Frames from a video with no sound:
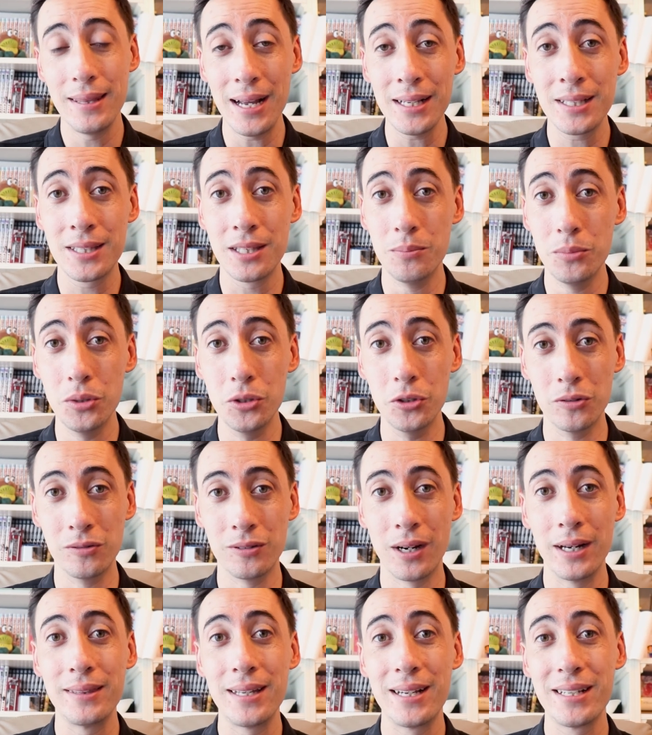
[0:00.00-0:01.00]
That's the
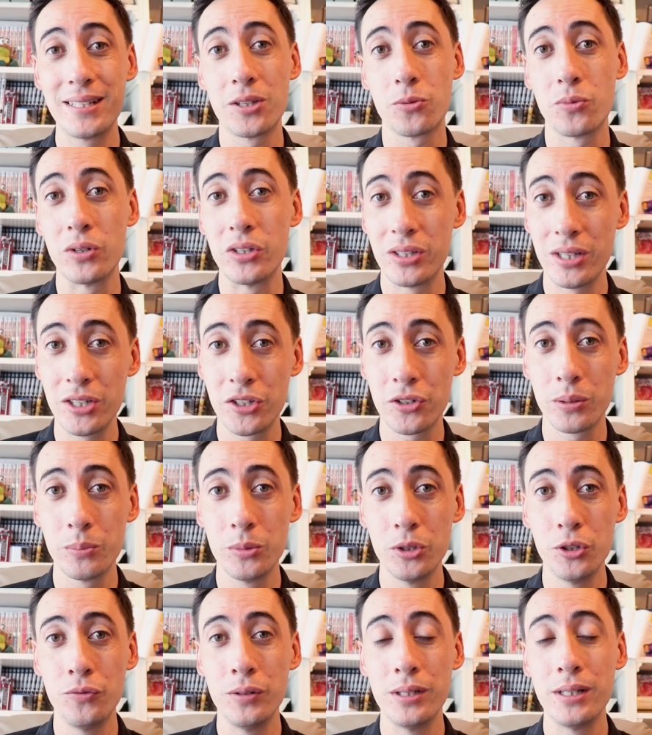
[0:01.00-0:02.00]
move, right? That's the recentering
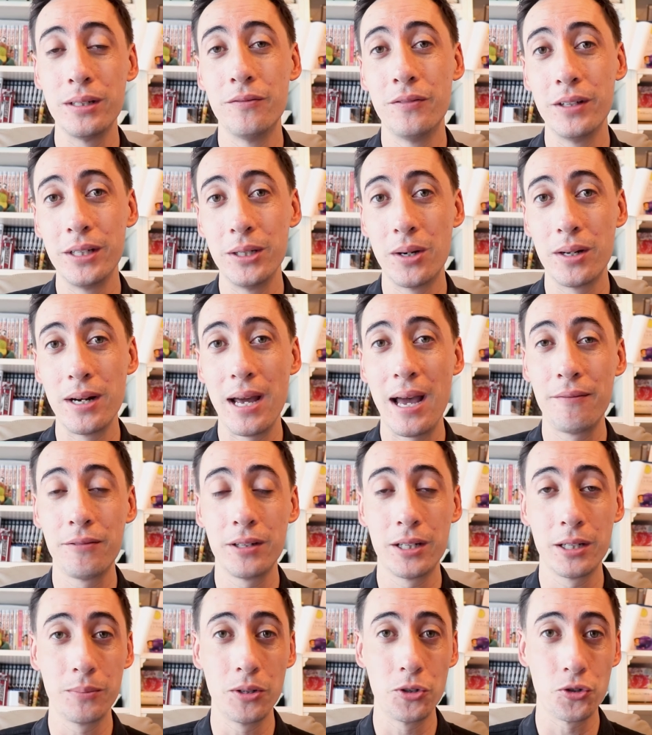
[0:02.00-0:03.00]
move. We did a video on
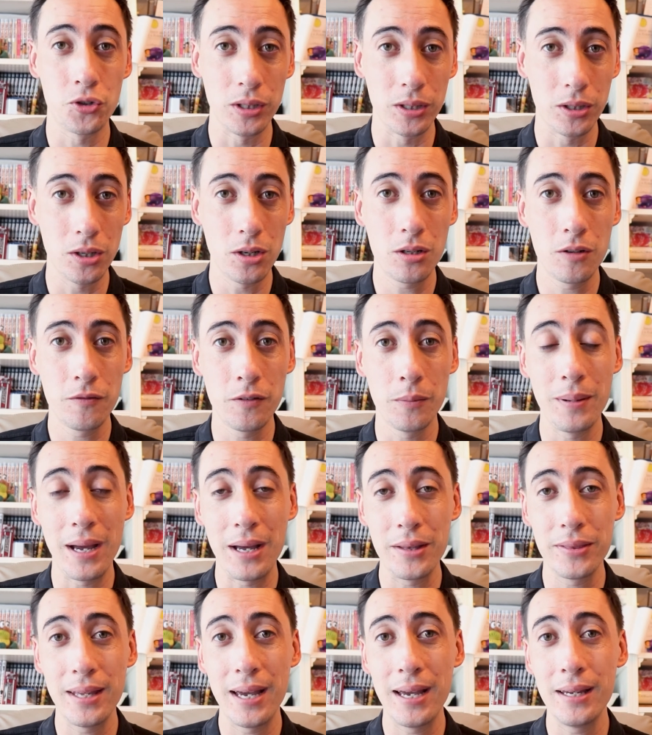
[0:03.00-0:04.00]
athletic motion golf
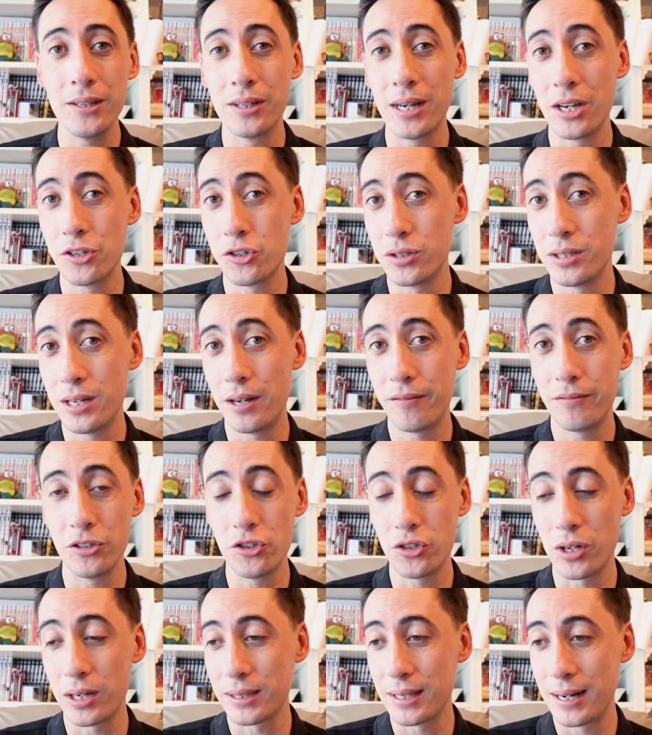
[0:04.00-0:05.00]
about that. You guys should definitely
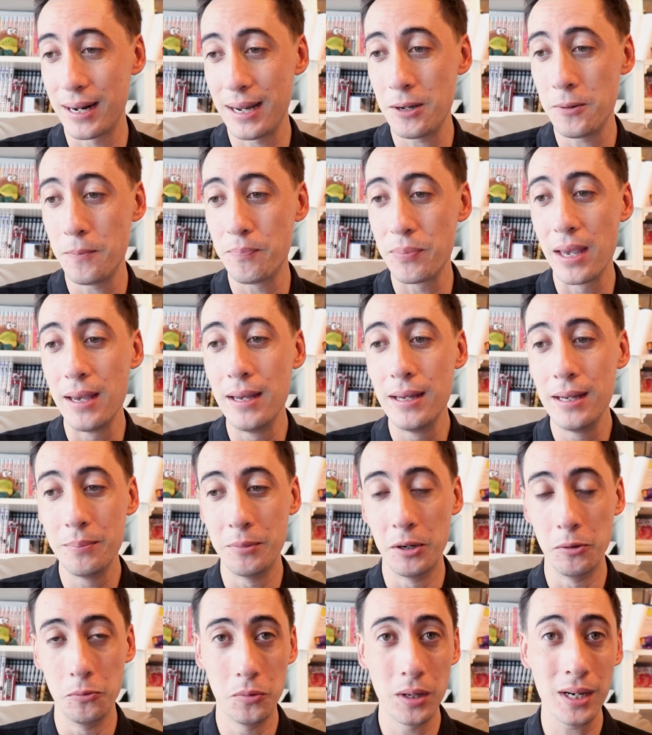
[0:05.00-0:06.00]
check that out.
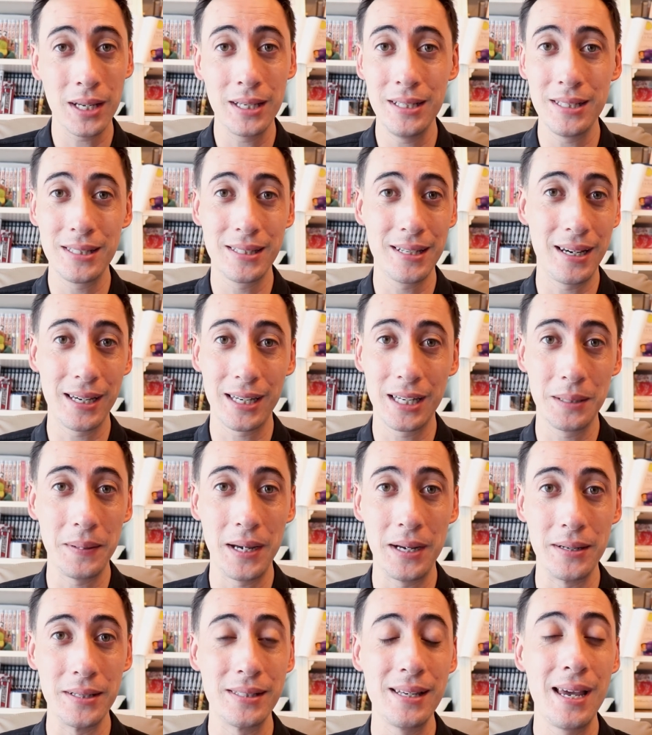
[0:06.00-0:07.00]
But what he's talking
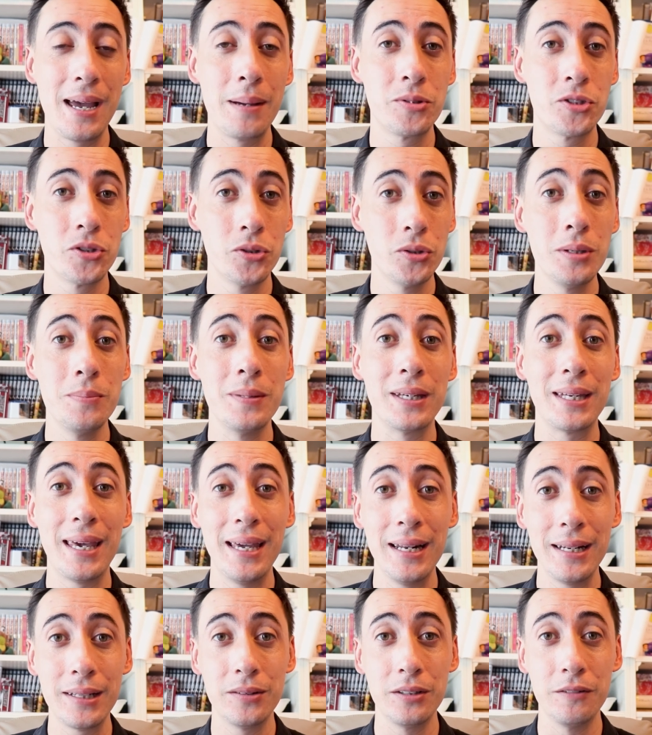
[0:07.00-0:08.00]
about is absolutely
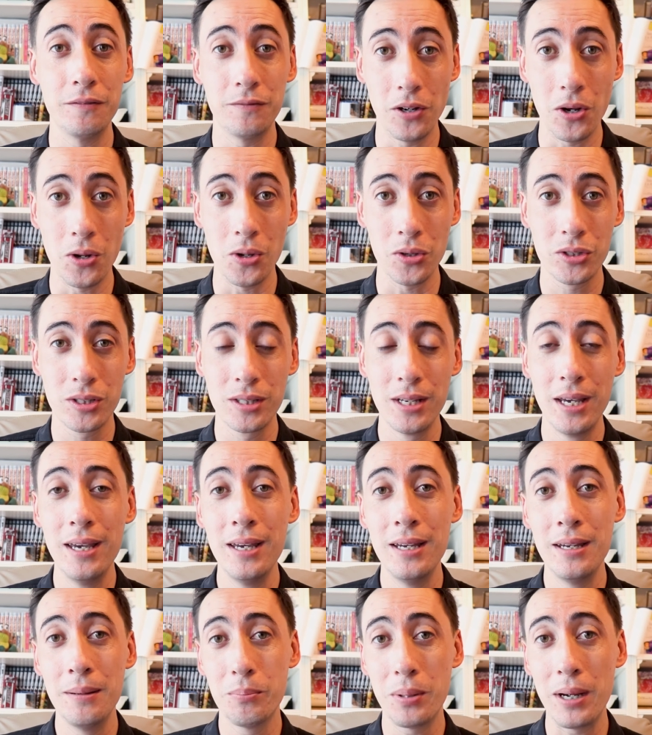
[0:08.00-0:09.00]
mechanically false.
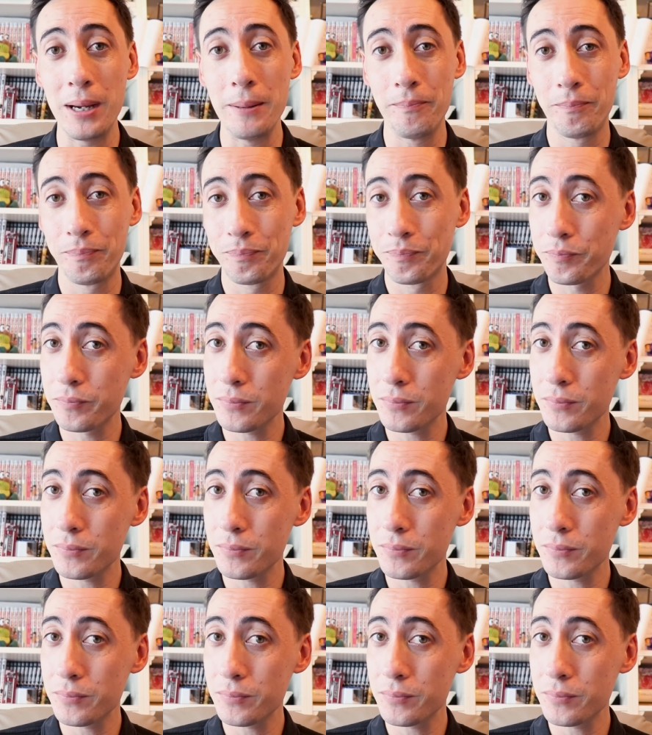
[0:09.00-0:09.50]
But